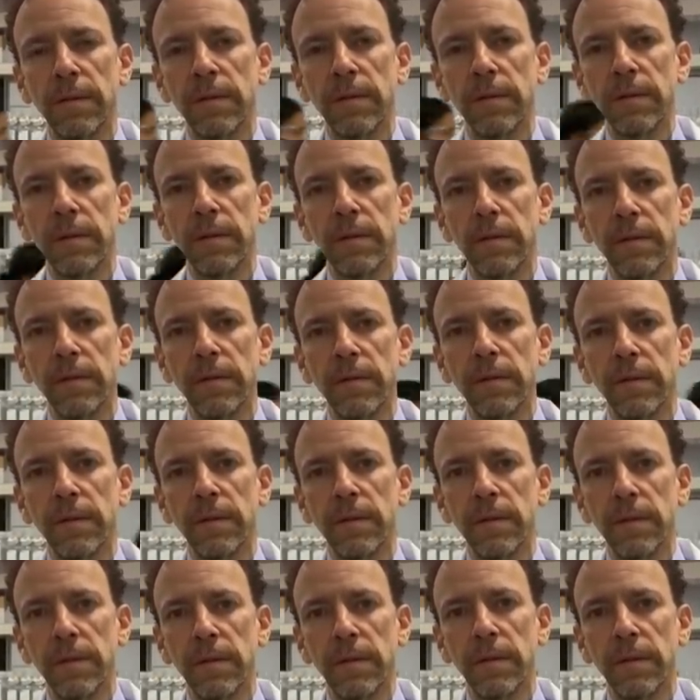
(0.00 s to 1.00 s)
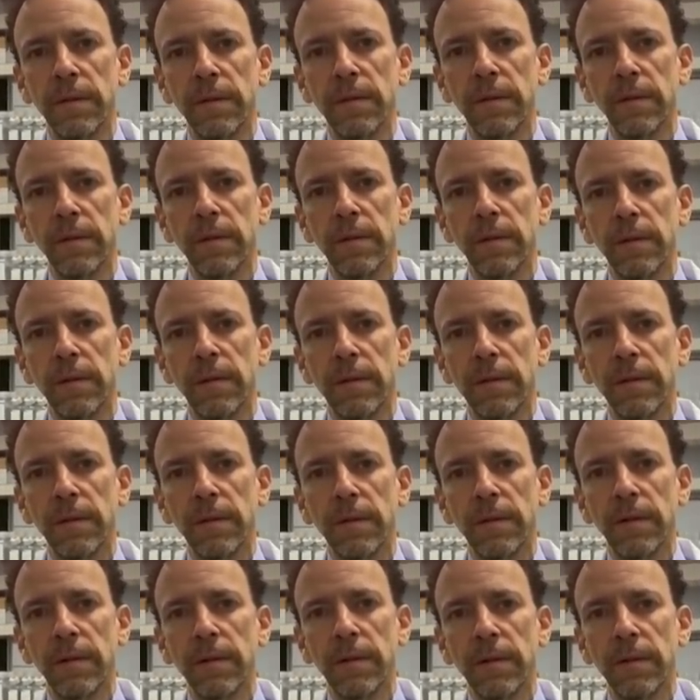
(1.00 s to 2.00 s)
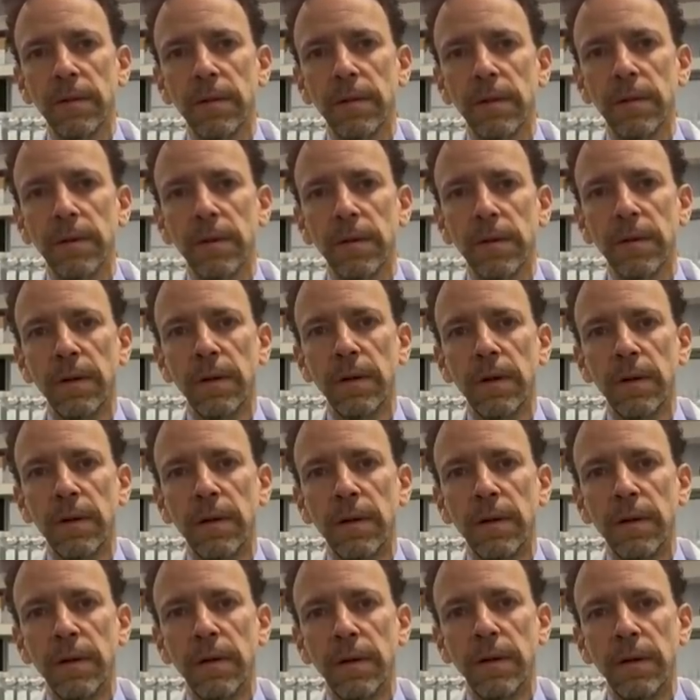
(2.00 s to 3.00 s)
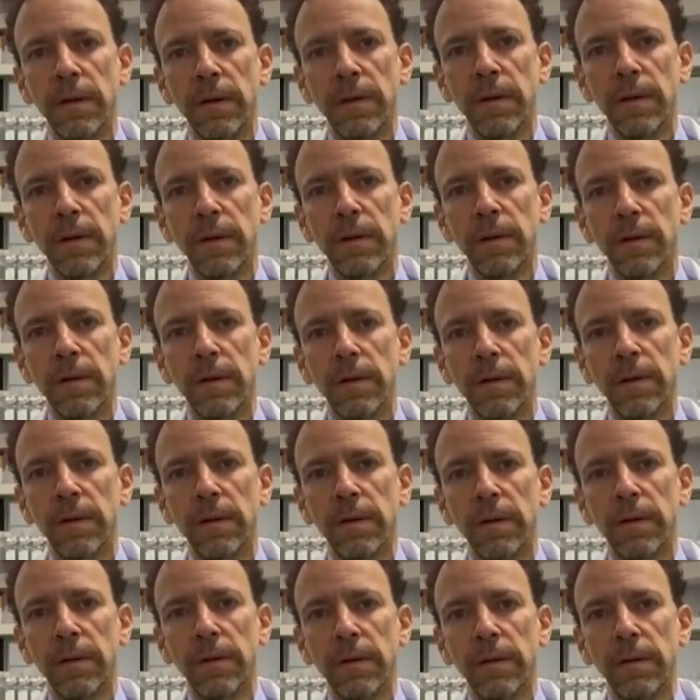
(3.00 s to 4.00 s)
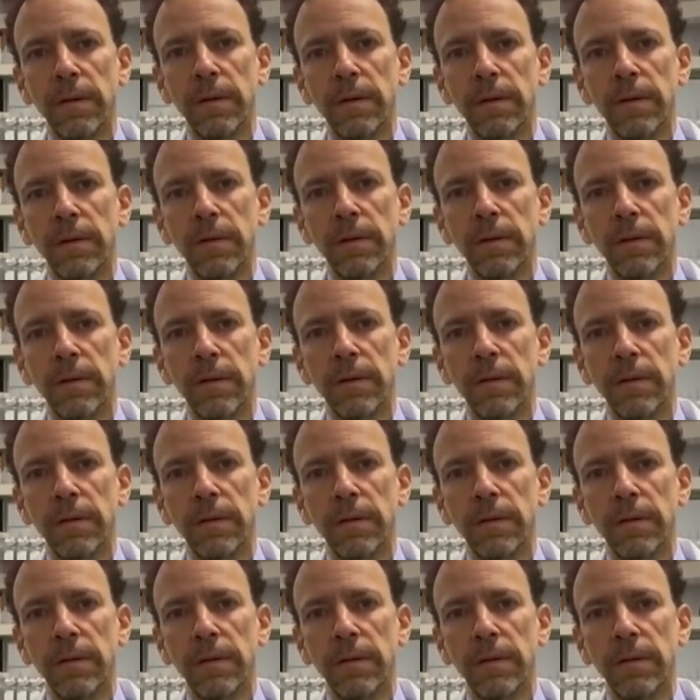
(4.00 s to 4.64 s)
(silent)